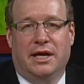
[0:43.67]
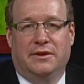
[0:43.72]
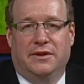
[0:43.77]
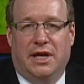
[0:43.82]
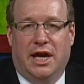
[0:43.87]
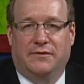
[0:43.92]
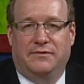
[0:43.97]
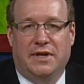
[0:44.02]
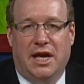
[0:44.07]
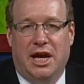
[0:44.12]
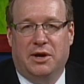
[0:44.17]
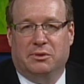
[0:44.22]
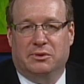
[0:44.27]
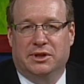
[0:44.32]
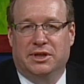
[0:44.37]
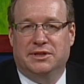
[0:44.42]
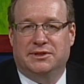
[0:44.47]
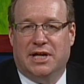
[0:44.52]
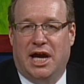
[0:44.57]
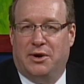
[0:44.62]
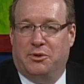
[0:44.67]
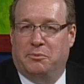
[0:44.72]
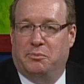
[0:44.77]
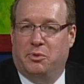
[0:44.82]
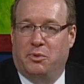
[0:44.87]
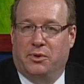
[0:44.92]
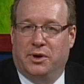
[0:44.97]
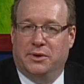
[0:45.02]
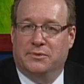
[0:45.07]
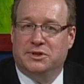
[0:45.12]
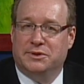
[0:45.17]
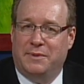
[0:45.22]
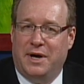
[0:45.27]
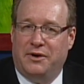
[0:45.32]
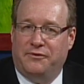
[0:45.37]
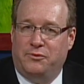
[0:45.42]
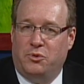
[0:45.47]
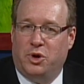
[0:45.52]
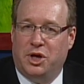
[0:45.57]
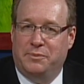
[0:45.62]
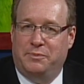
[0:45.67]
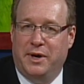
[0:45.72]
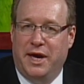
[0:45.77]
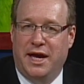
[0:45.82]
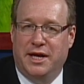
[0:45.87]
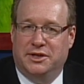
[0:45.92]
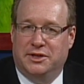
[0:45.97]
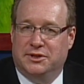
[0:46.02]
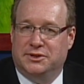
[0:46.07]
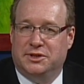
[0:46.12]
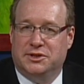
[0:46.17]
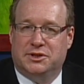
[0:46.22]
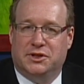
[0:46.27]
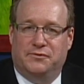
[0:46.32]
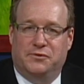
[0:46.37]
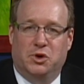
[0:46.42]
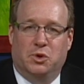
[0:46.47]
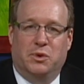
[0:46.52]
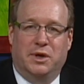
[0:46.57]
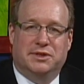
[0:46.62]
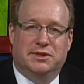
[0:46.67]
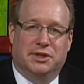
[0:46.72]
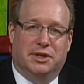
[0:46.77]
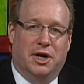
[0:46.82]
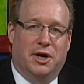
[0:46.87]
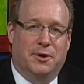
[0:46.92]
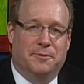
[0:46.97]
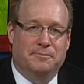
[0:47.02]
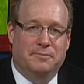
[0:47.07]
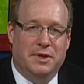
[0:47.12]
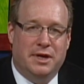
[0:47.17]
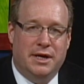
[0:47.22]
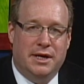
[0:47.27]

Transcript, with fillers: The FDA released that report. It was about 40 pages just a few weeks ago.